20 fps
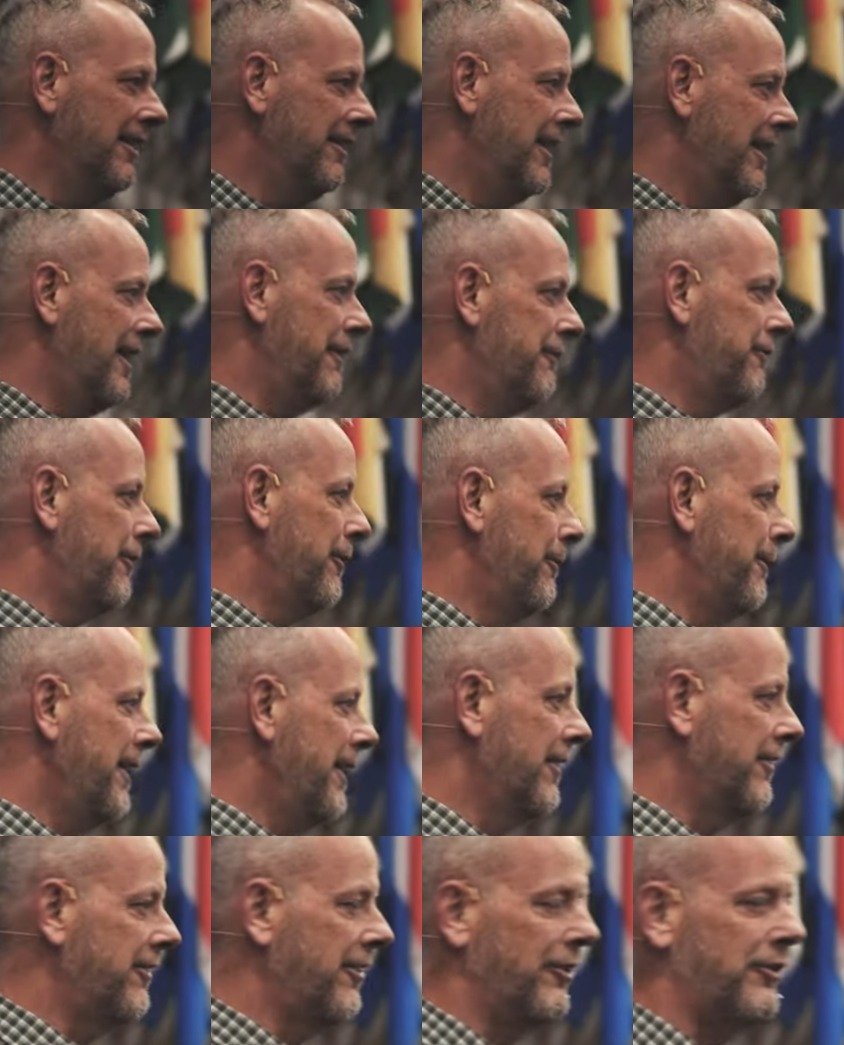you, Dave, for
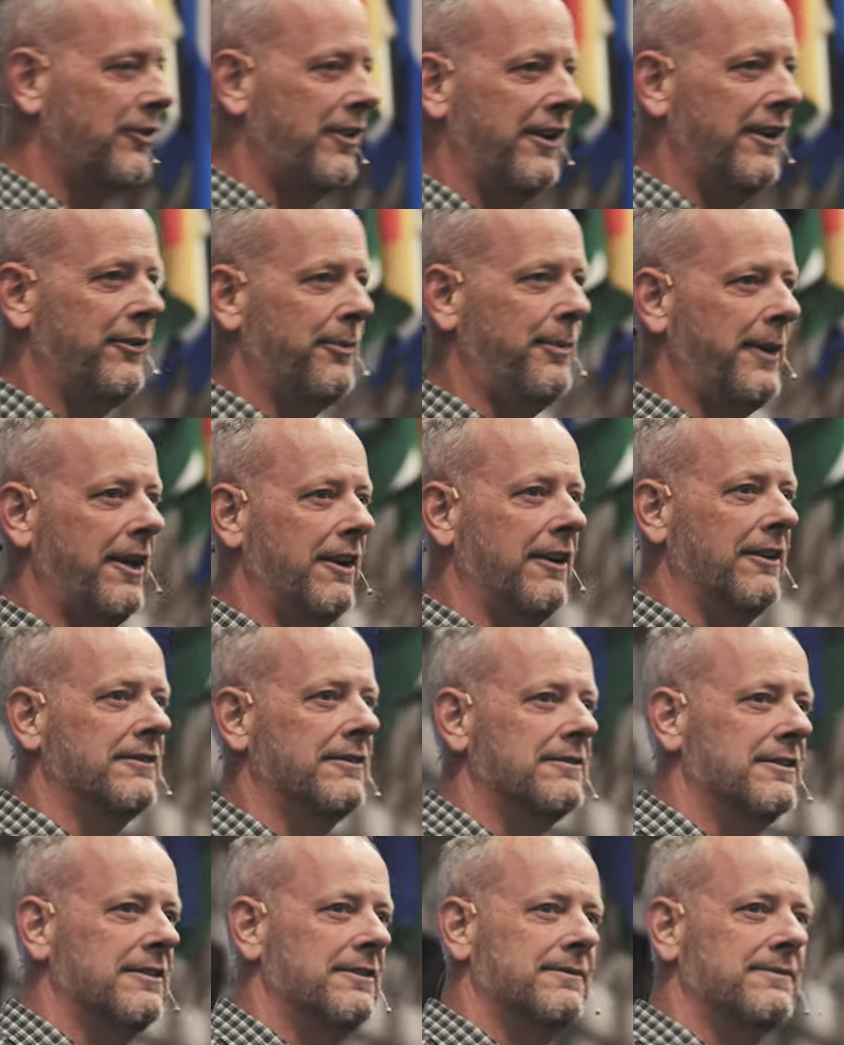being so transparent.
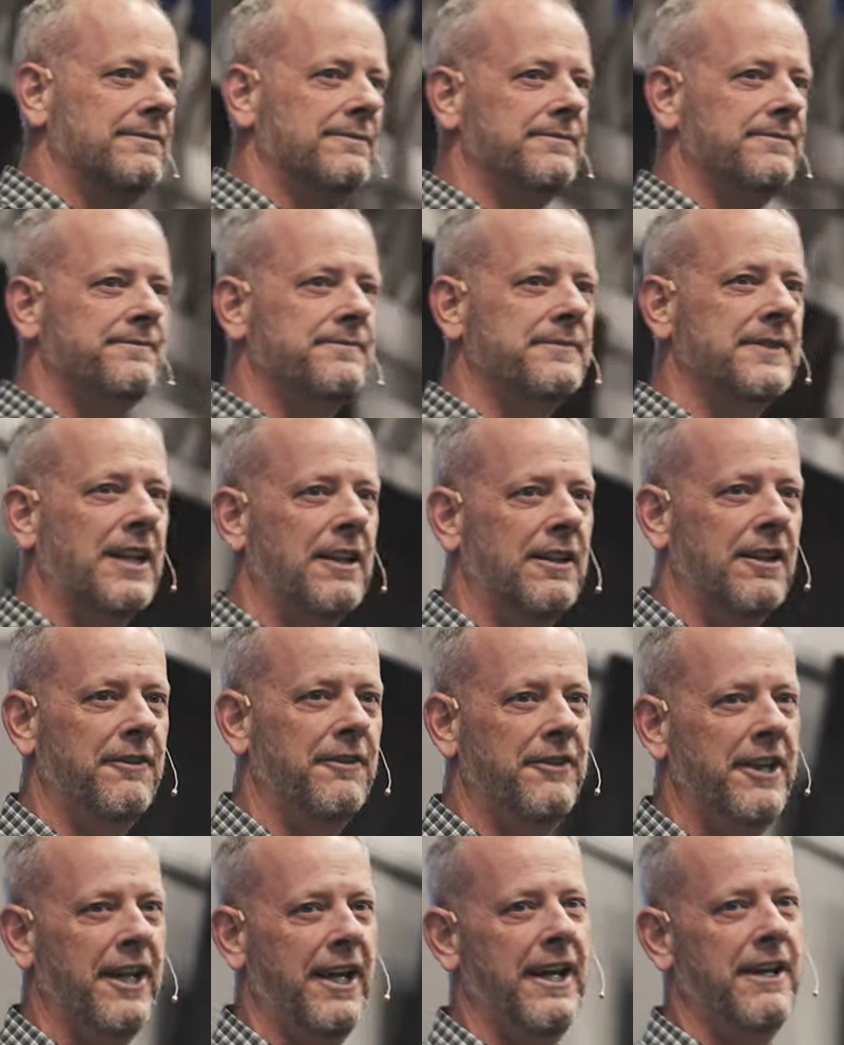I
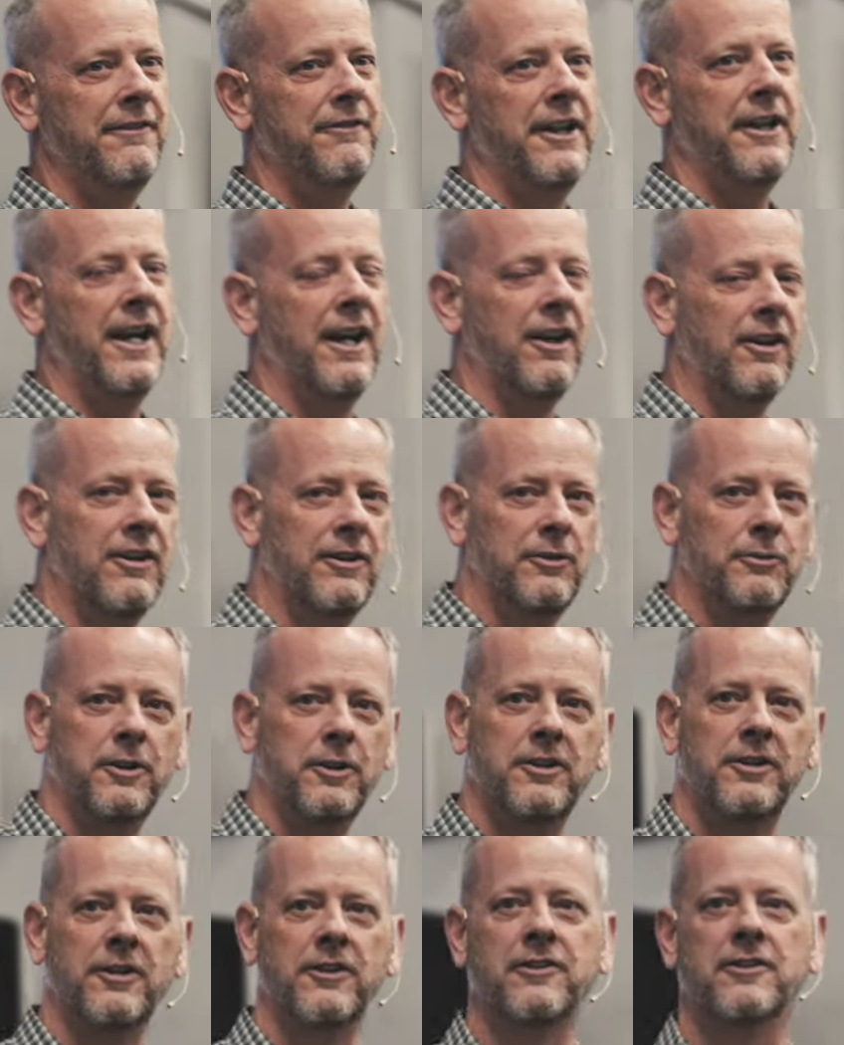love Dave and Ellen.
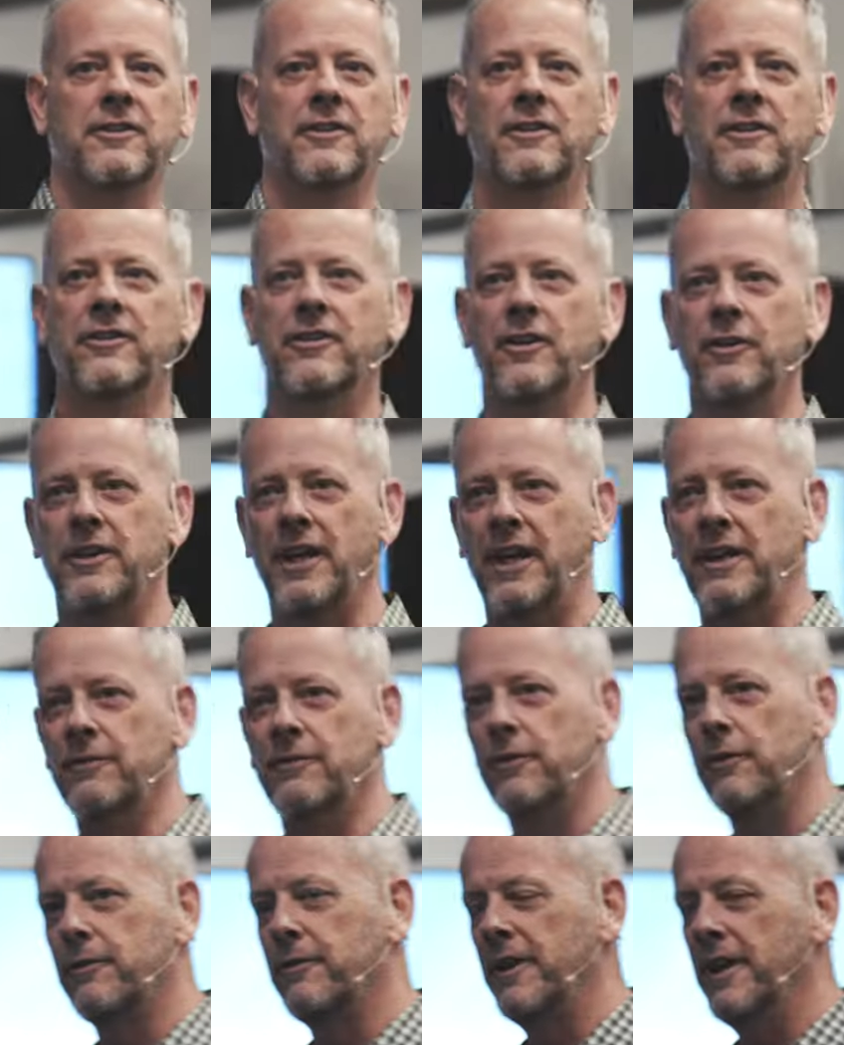We just are so
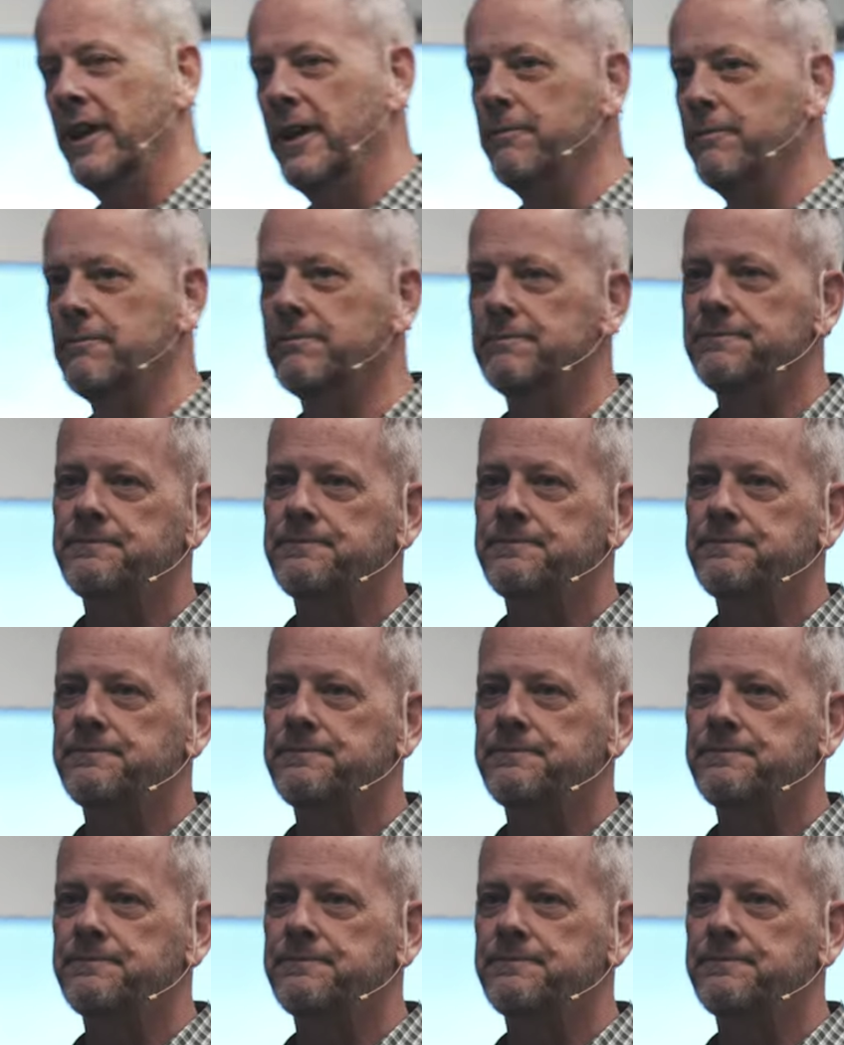thankful for them.